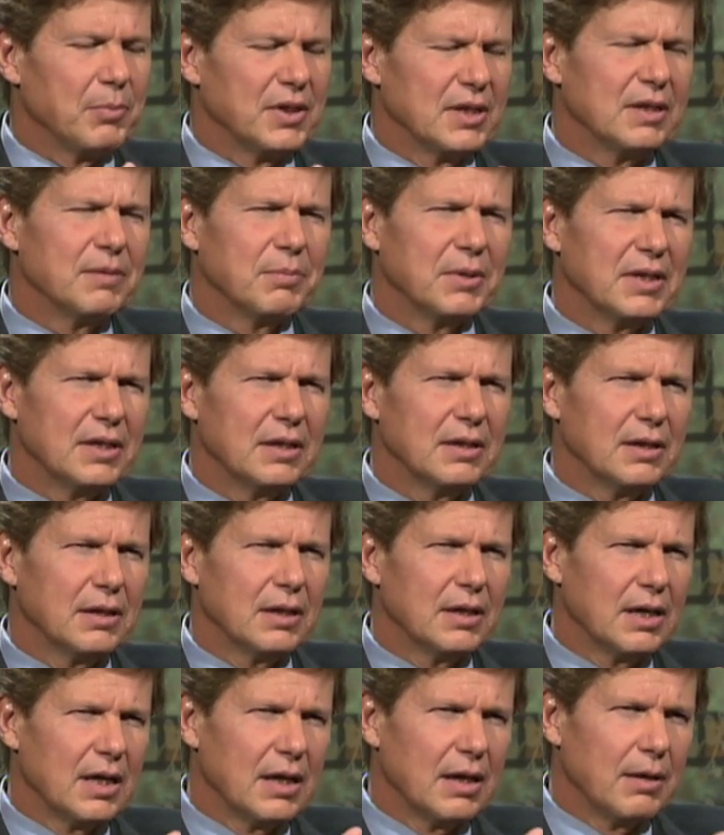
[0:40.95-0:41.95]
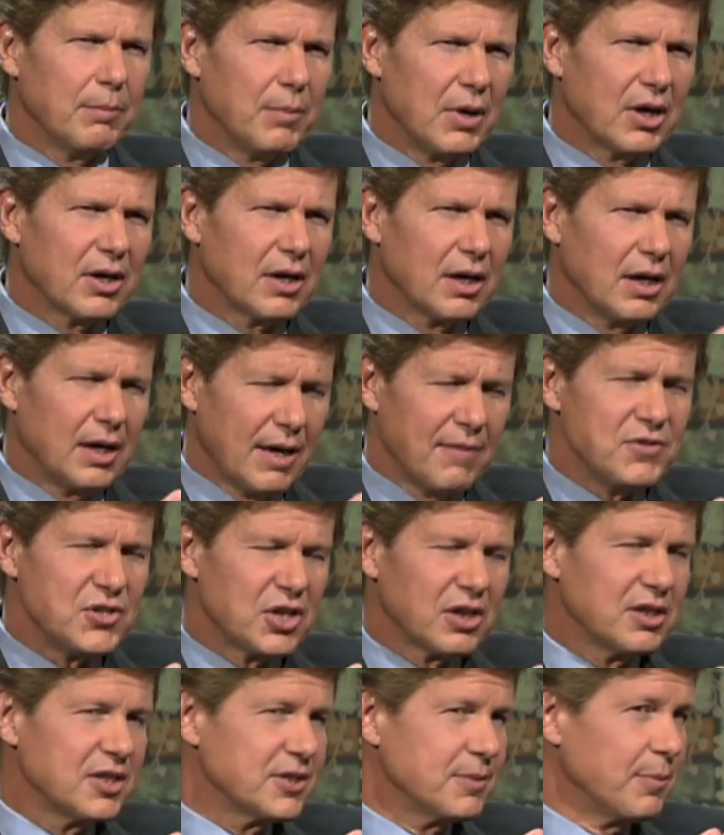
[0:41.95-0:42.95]
but
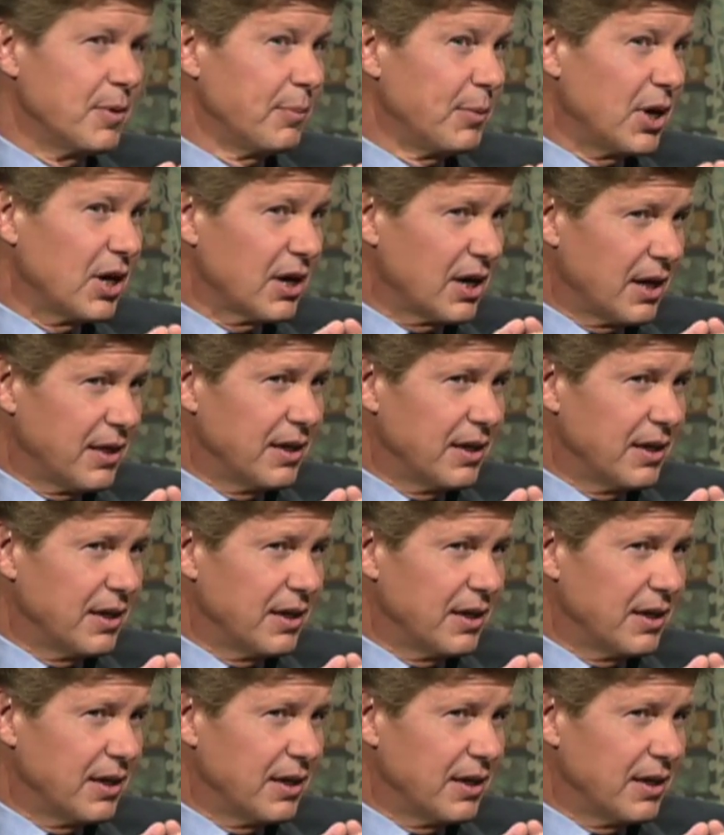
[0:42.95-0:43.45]
evangelicalism in America,